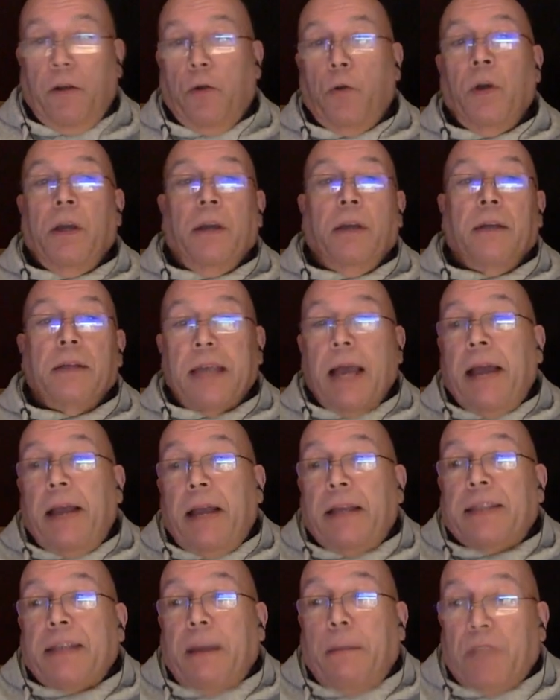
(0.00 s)
know,
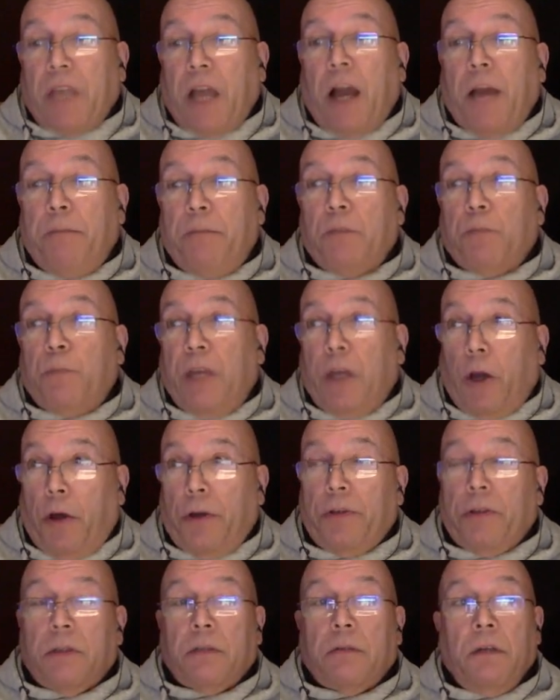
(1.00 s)
sometimes
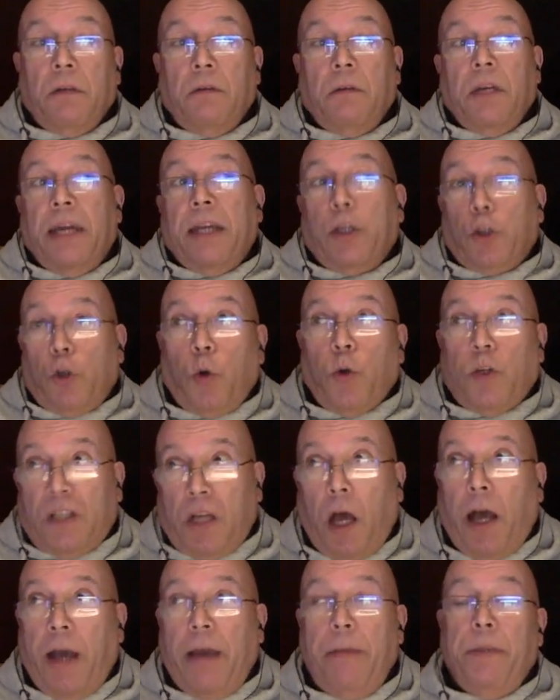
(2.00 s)
because it took
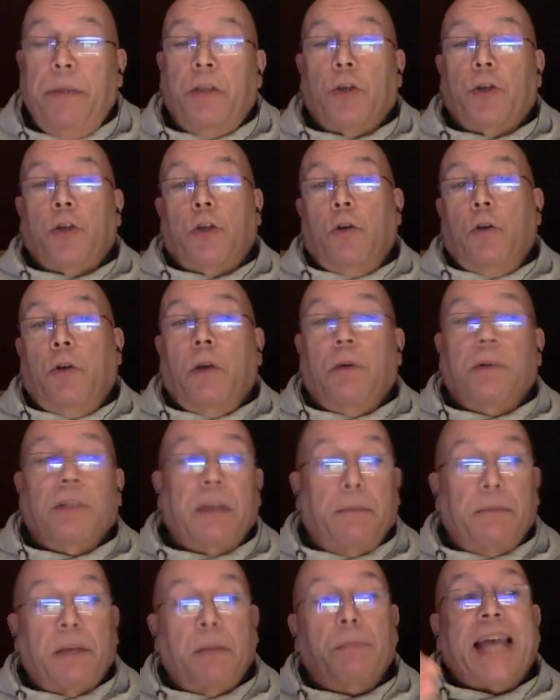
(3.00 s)
time in the studio,
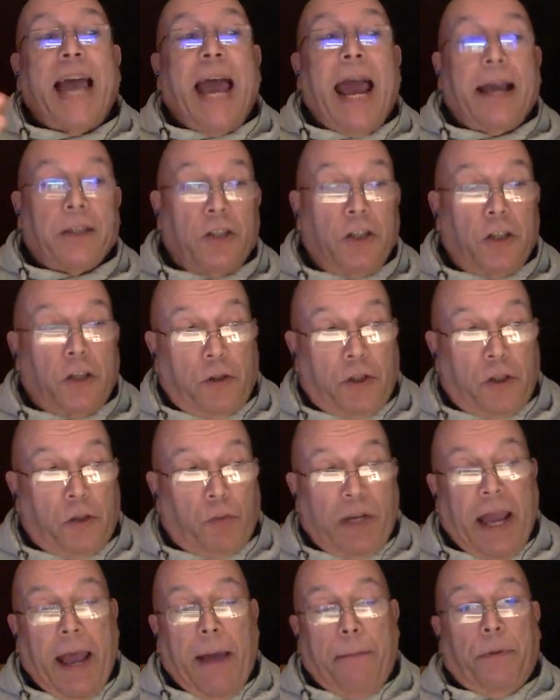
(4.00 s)
sometimes
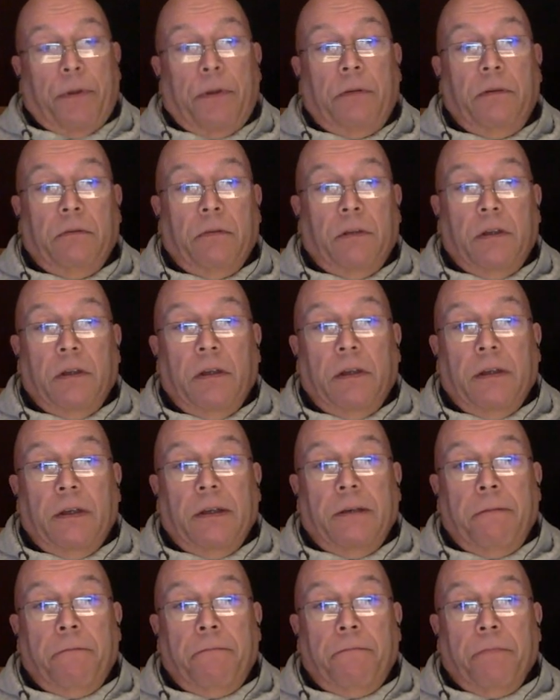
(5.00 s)
accidents would happen
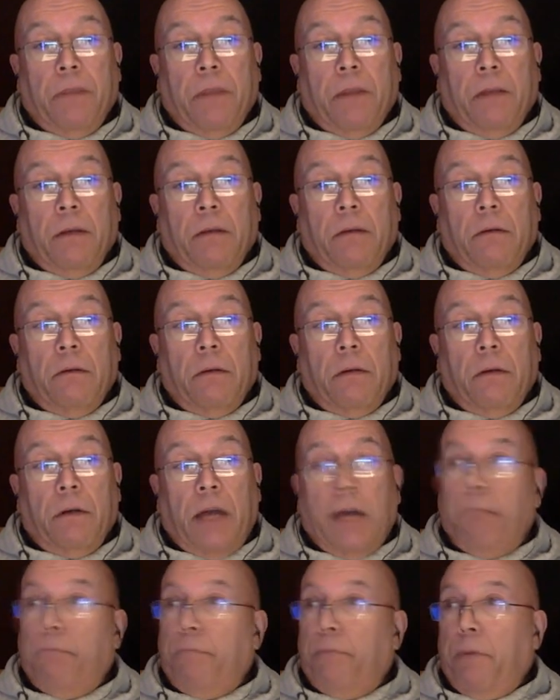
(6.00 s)

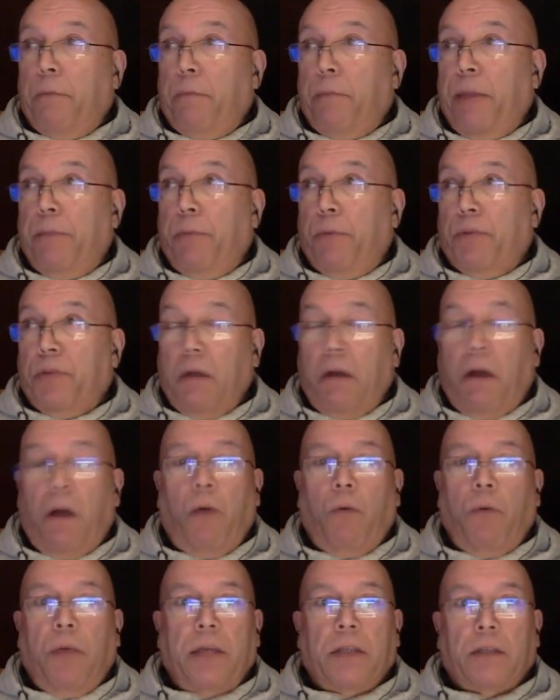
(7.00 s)
and people say,
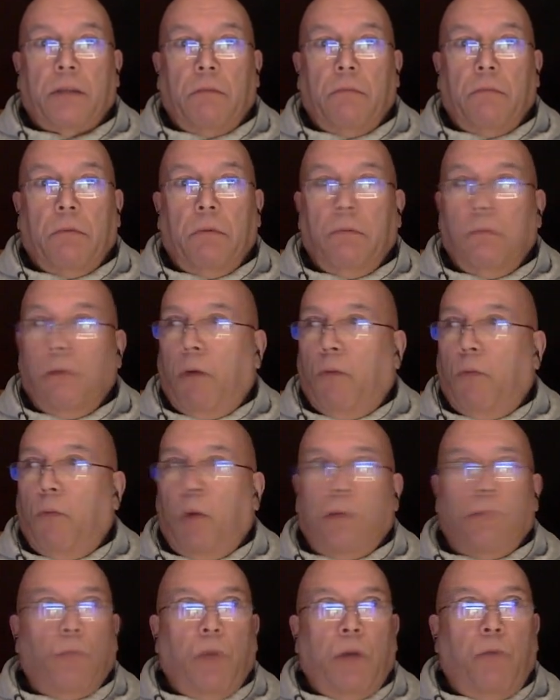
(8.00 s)
"Oh, that's oh,
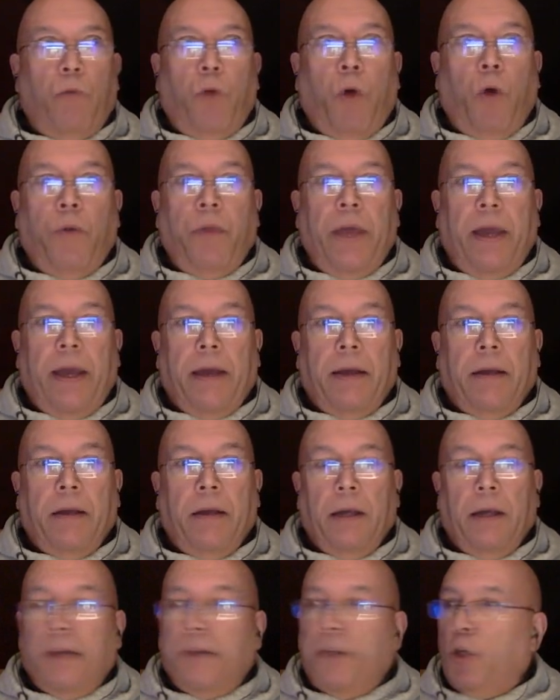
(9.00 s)
what went wrong there?"
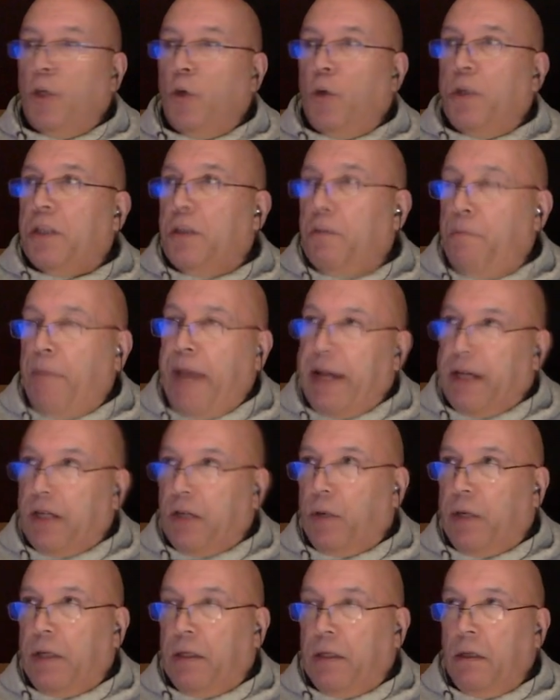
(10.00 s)
And then you listen back
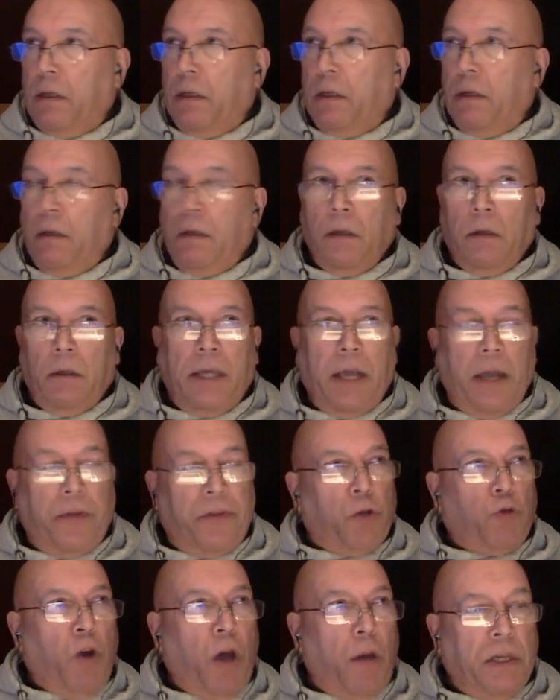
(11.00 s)
to it. Yeah,
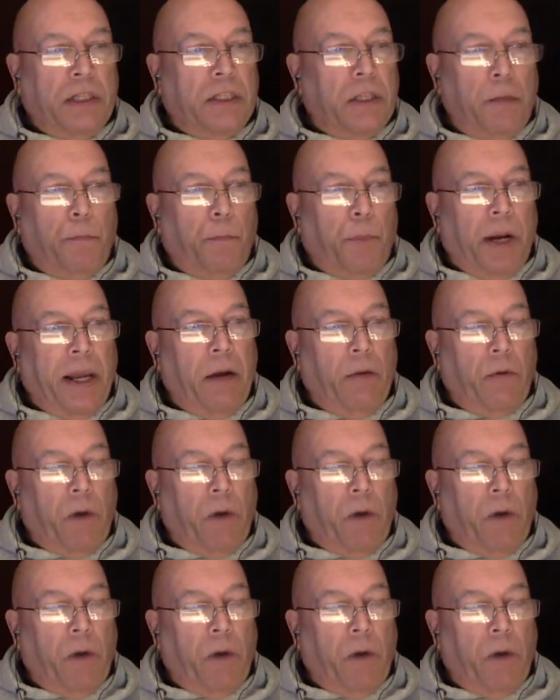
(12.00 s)
the drummer didn't play